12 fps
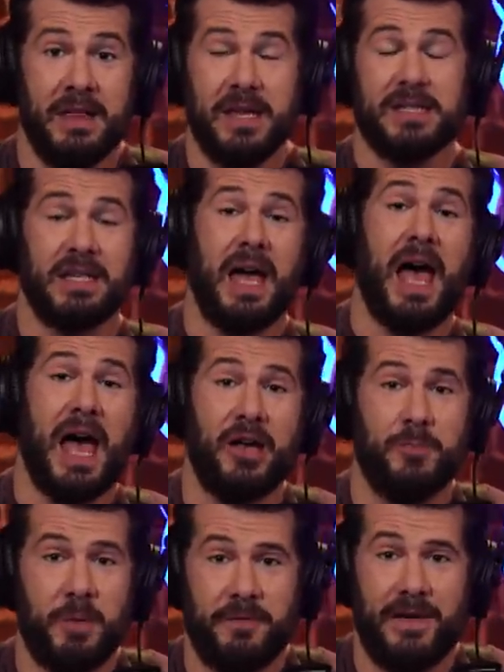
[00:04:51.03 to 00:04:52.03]
This
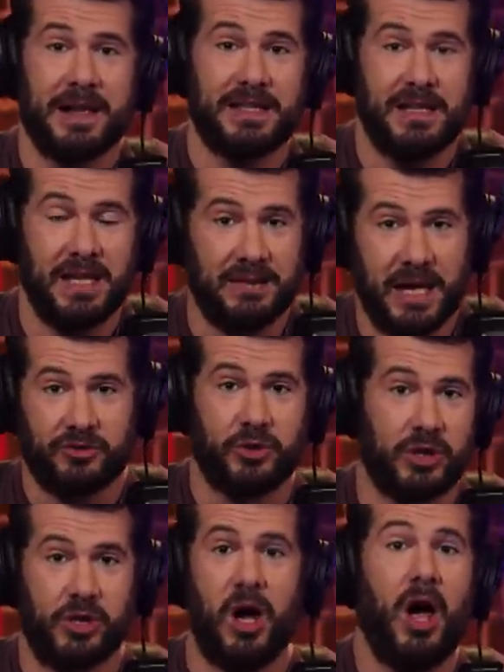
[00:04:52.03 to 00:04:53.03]
guy who perfected the
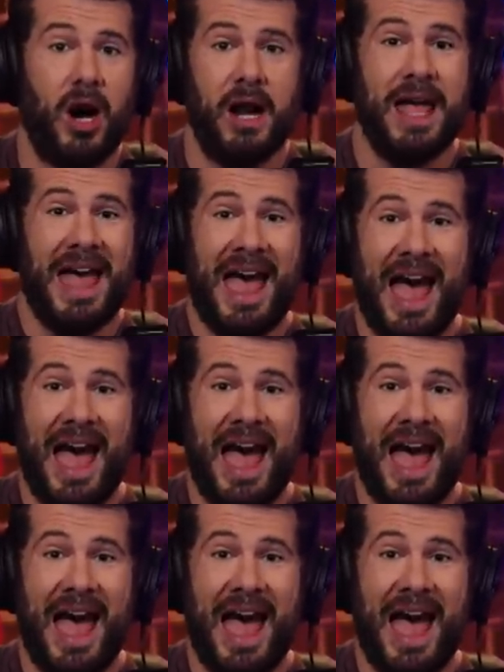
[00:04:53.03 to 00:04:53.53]
electric car